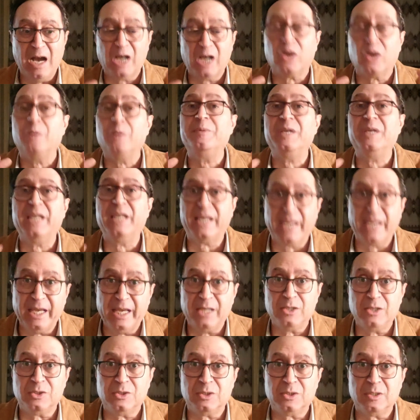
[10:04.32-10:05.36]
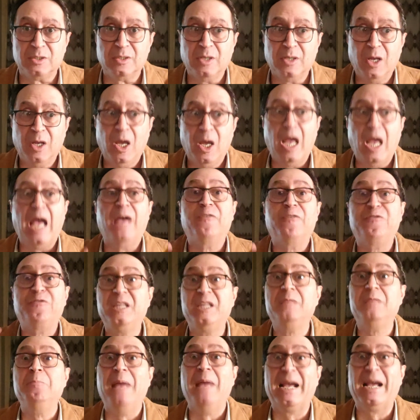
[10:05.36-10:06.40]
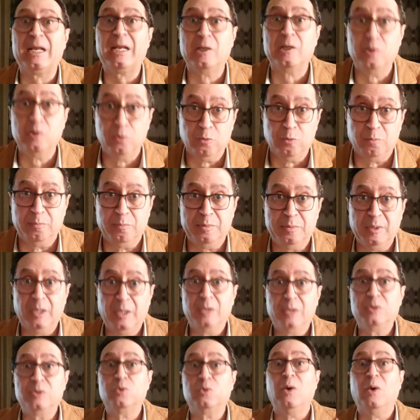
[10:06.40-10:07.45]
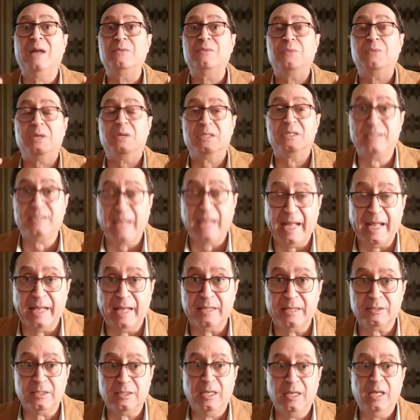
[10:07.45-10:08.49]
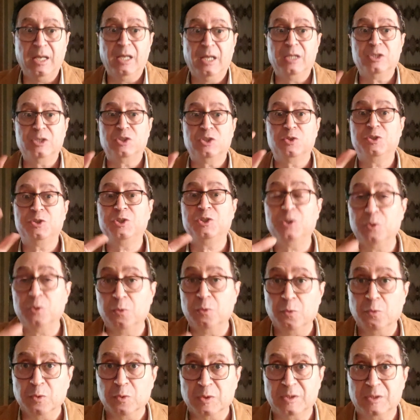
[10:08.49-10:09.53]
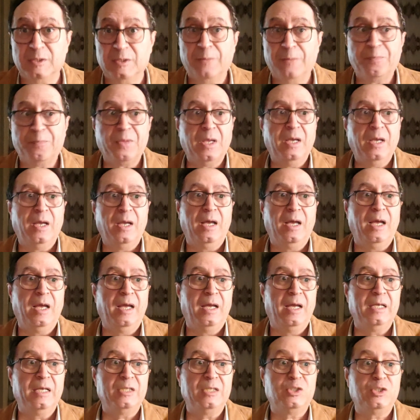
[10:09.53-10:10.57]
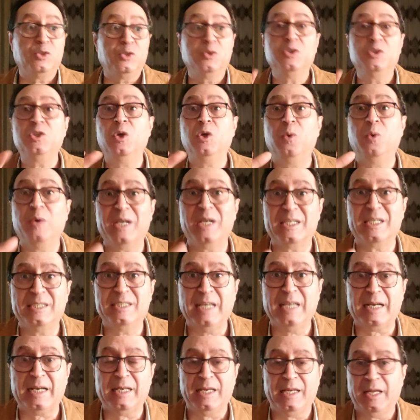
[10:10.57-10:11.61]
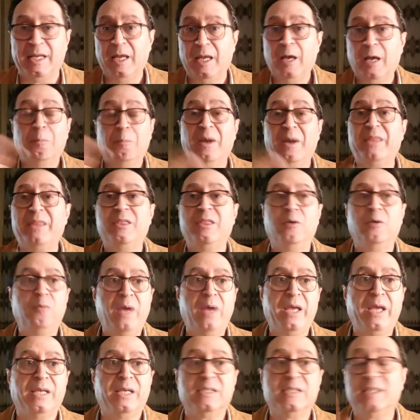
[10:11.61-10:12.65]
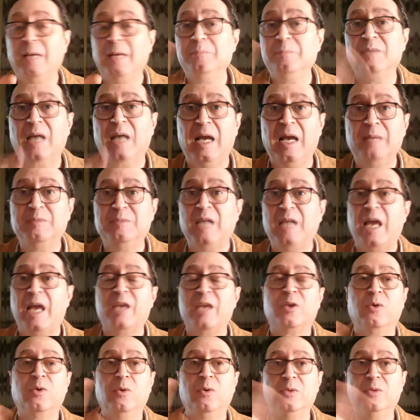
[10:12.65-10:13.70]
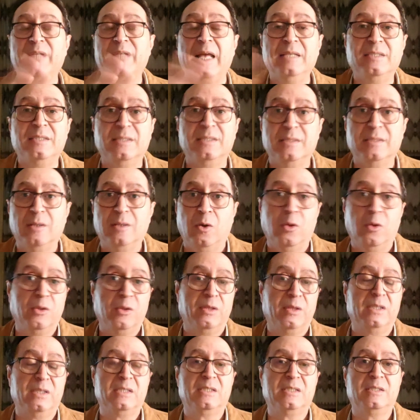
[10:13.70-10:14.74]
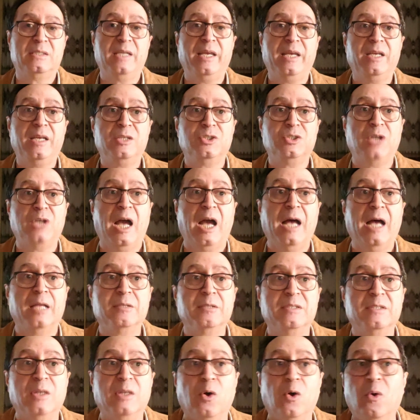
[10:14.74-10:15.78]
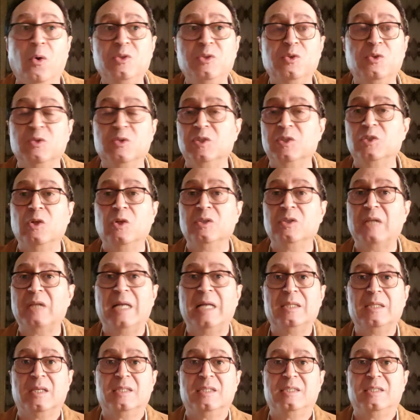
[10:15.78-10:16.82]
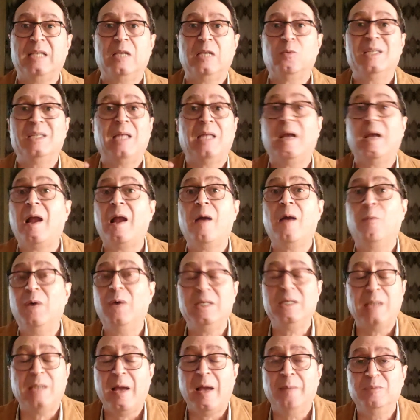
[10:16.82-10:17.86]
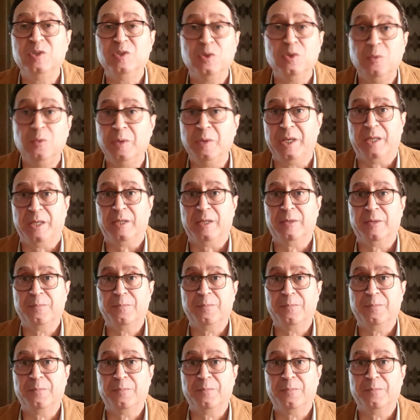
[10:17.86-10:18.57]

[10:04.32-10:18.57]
a communication, a feedback loop to understand, to use, to know exactly. By the way, sometimes I go dance on the stage and the audience don't understand what I am doing.